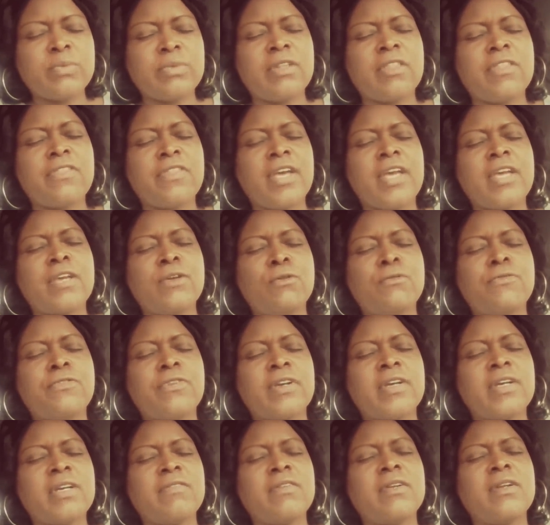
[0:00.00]
We thank you
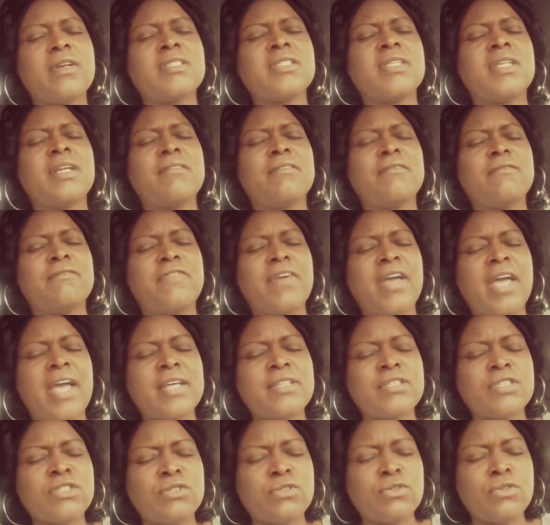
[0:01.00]
for giving us an
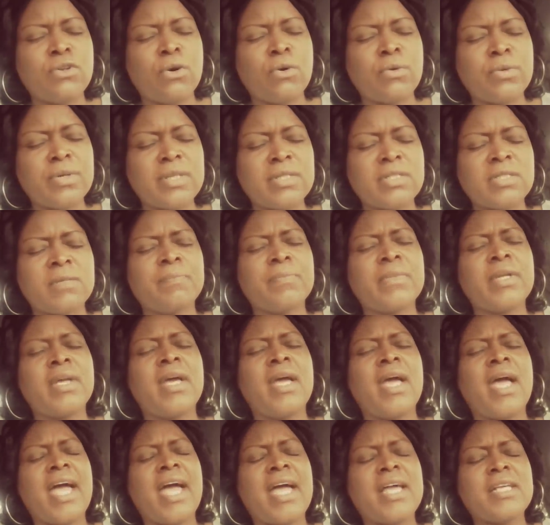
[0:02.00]
advance notice
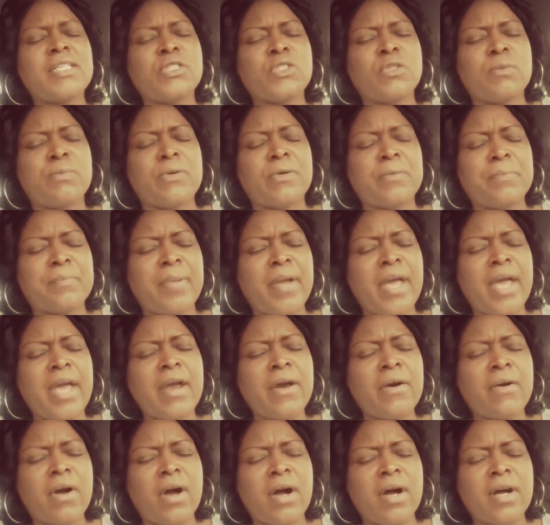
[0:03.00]
as to
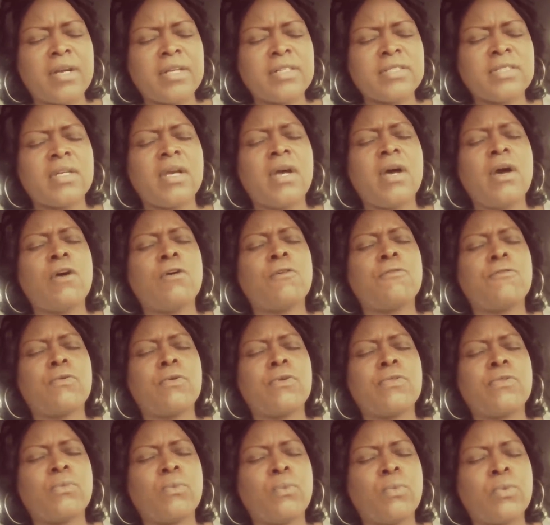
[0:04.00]
prepare us
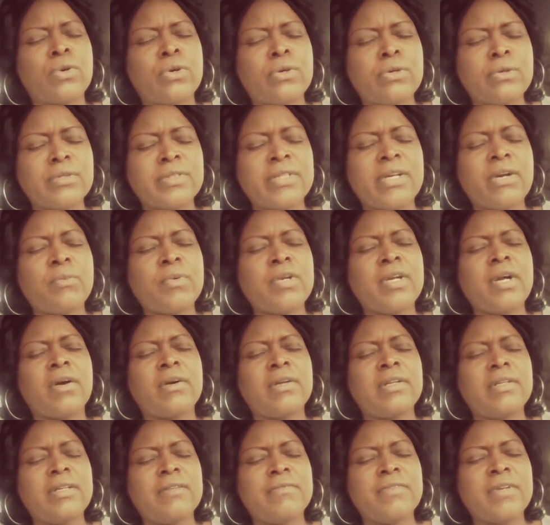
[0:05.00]
for the world that we
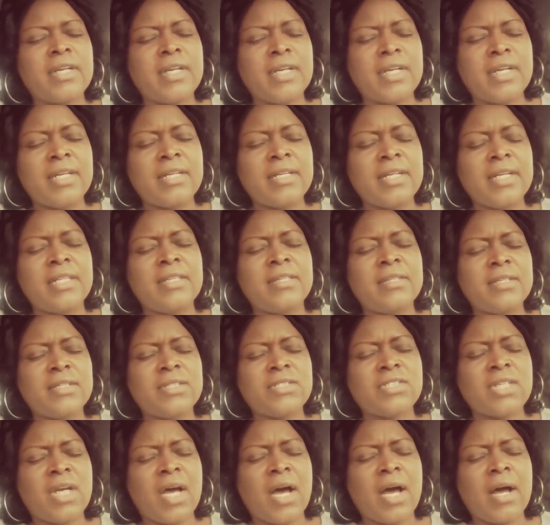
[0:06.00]
are living in in
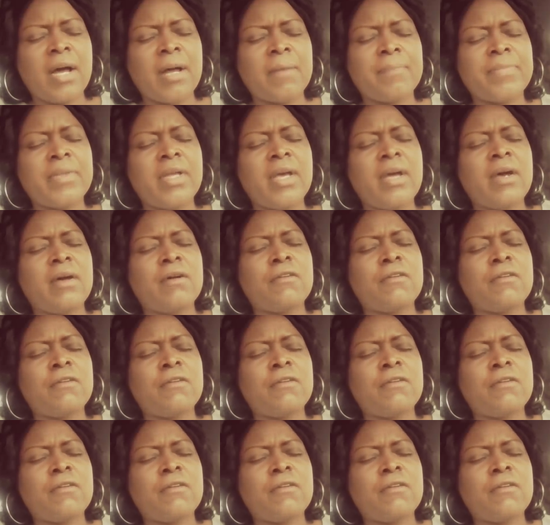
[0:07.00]
this time.